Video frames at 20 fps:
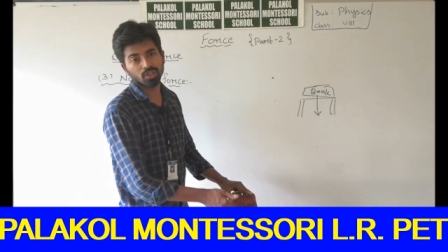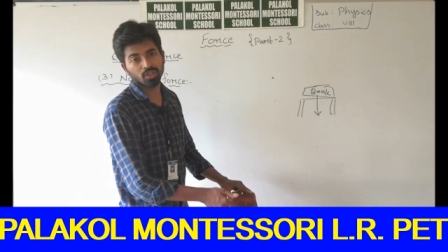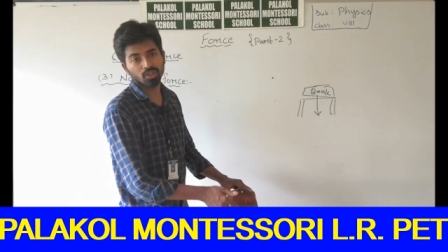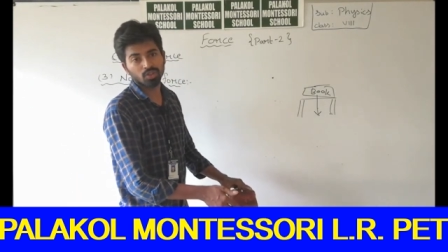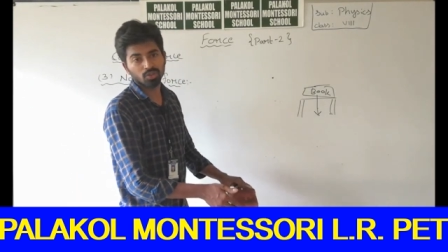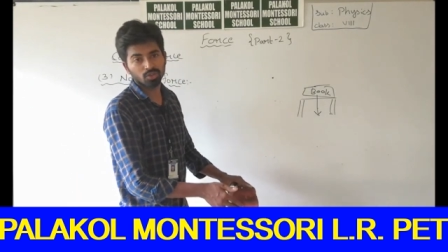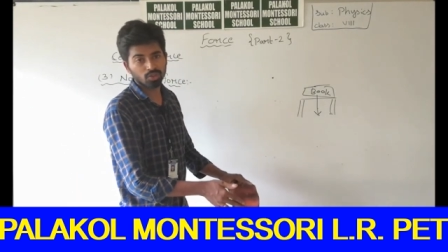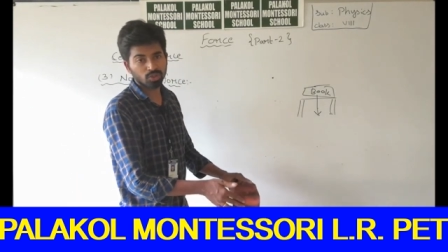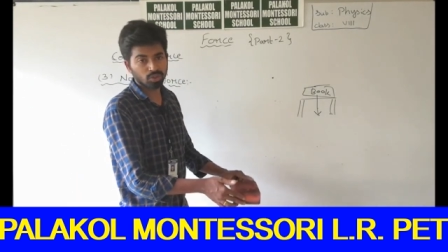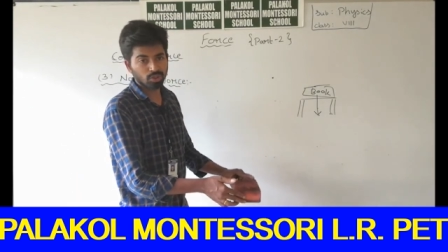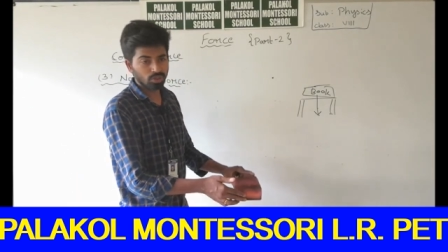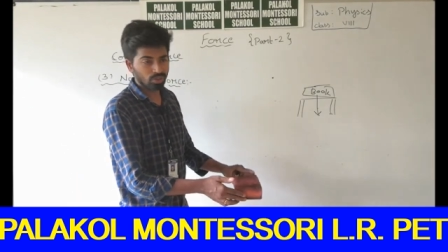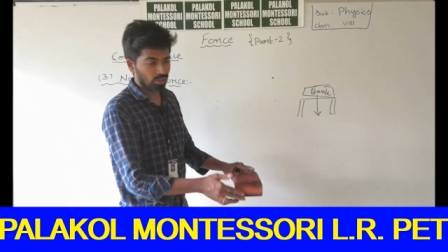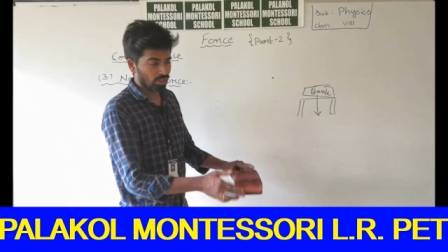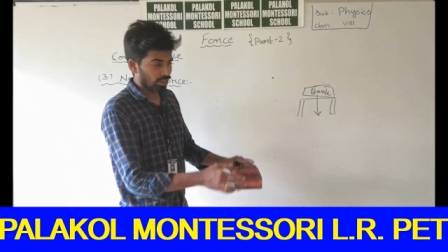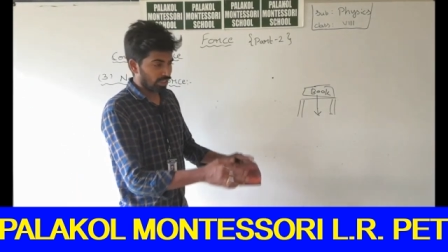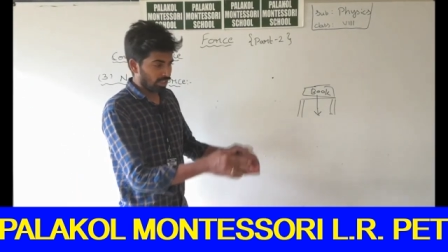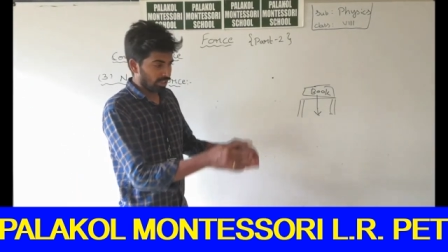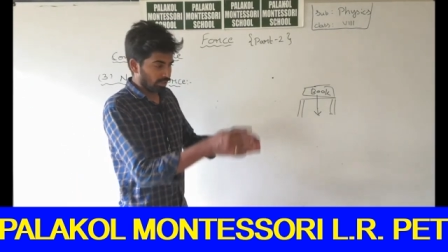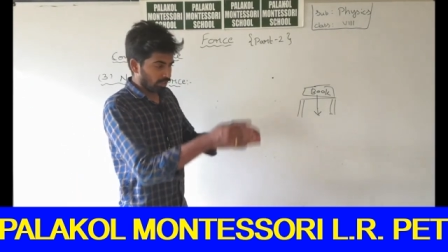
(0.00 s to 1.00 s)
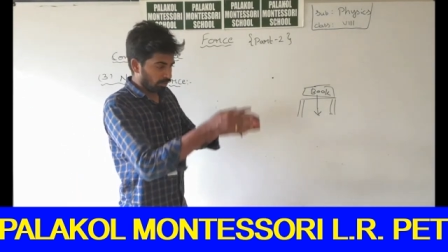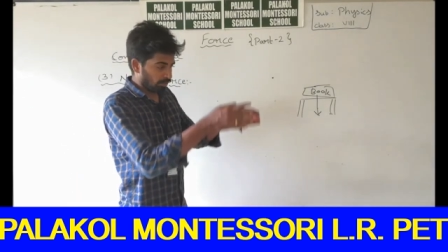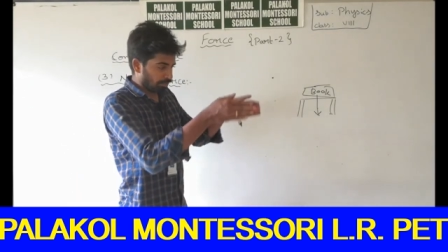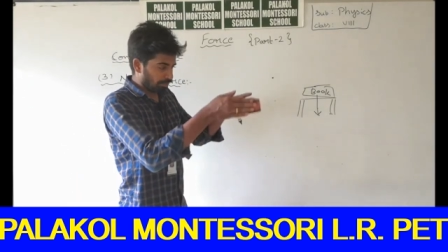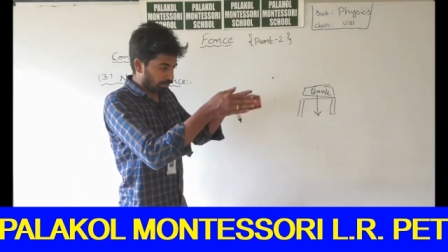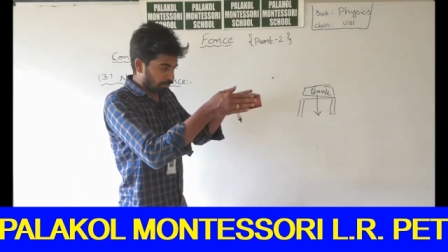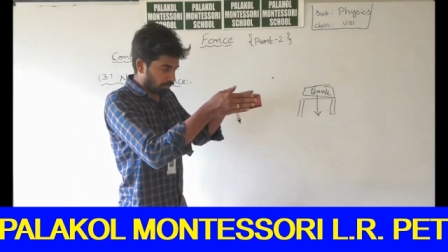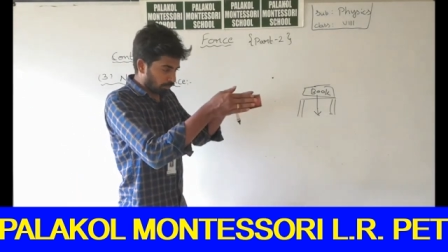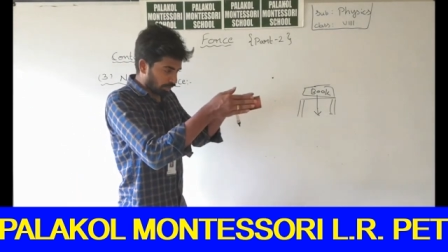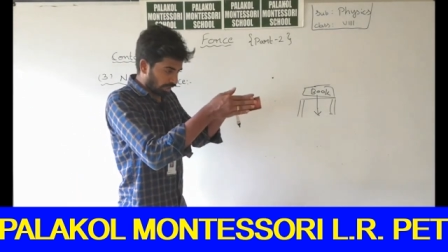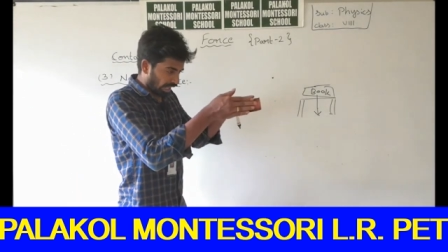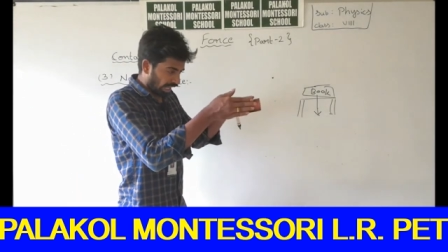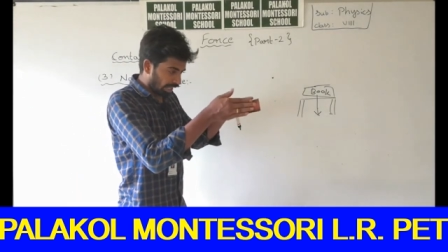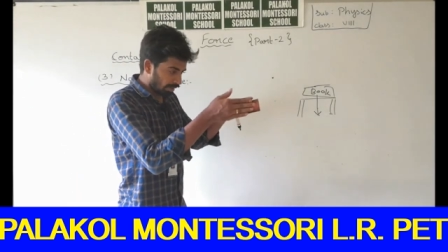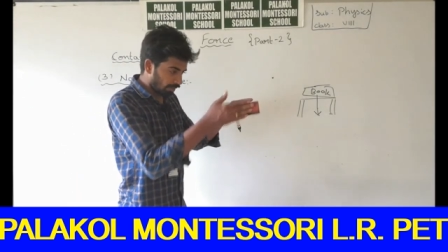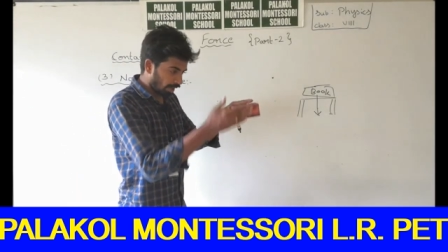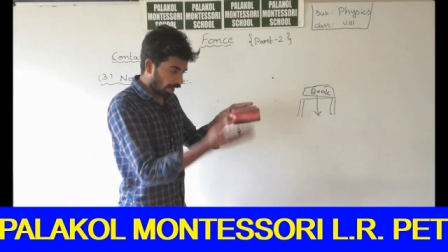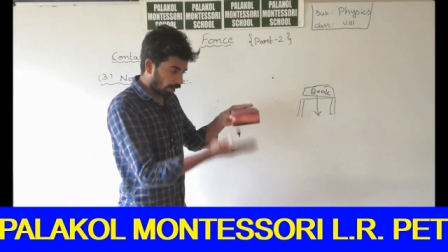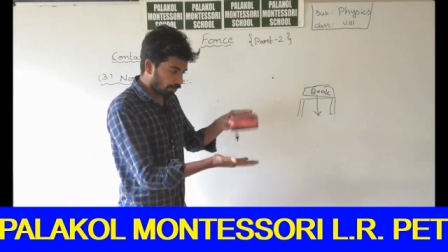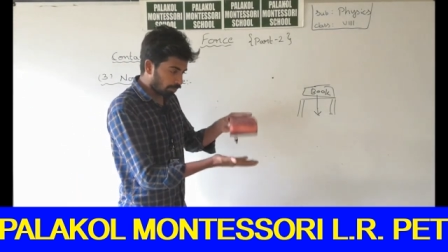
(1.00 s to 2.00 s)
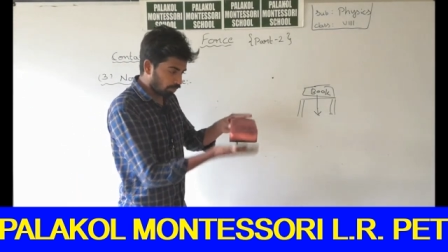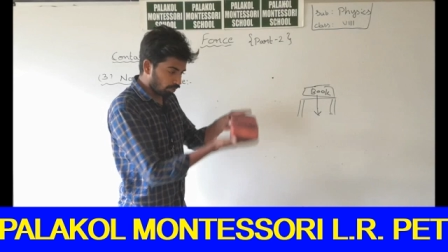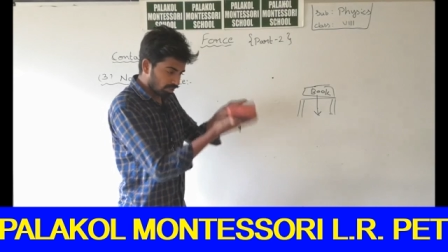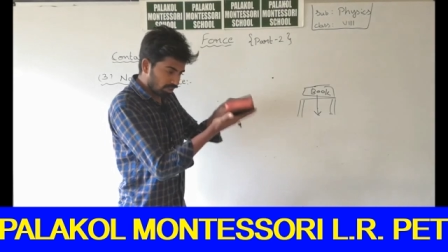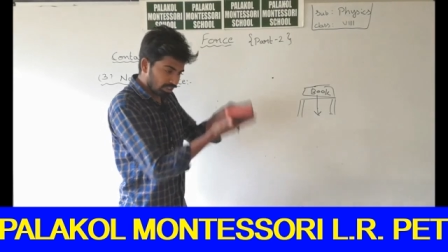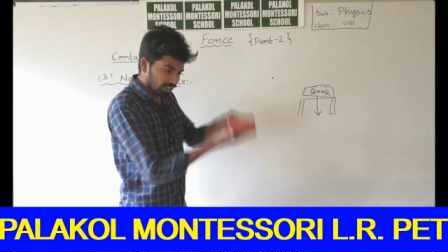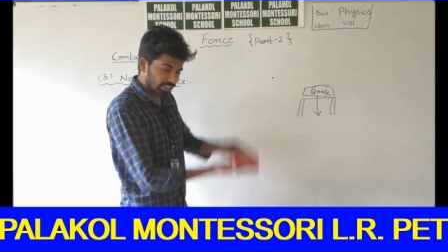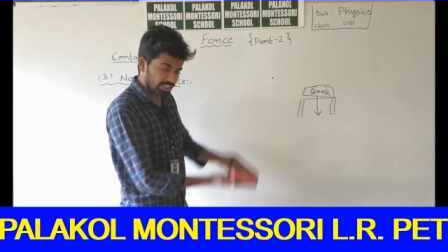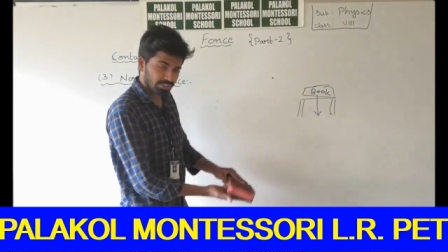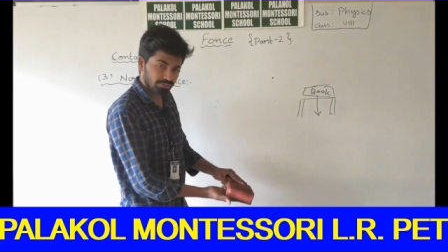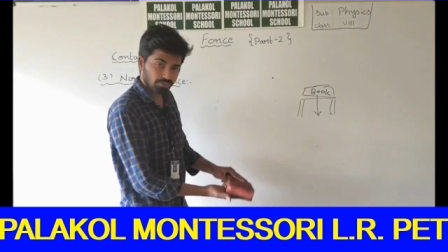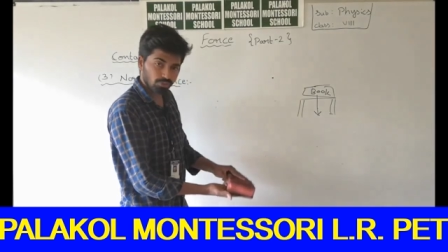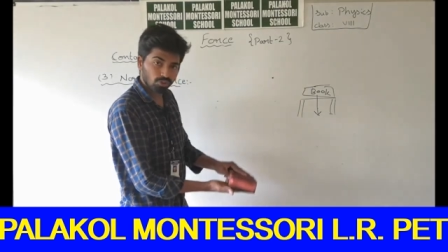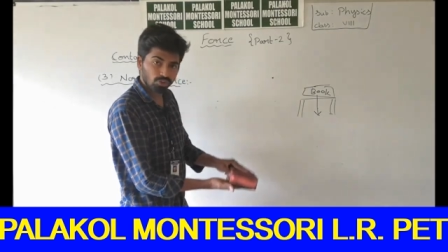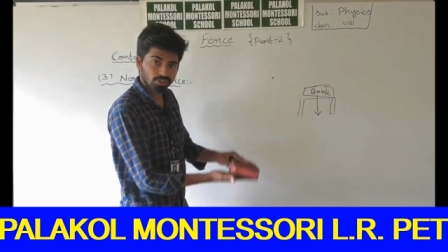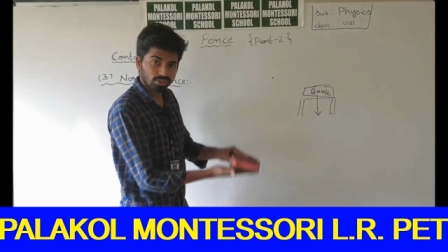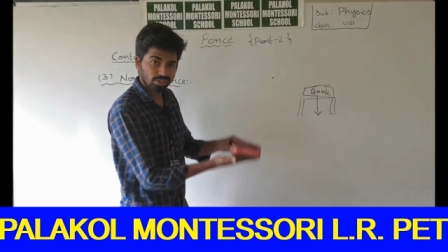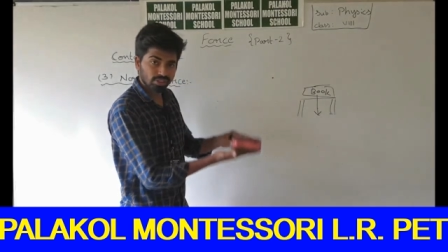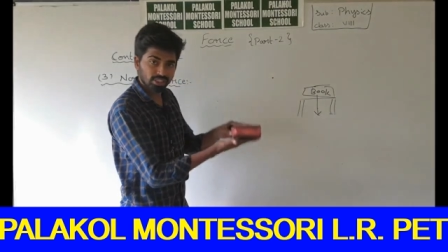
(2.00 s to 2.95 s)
So, I am opposing this force.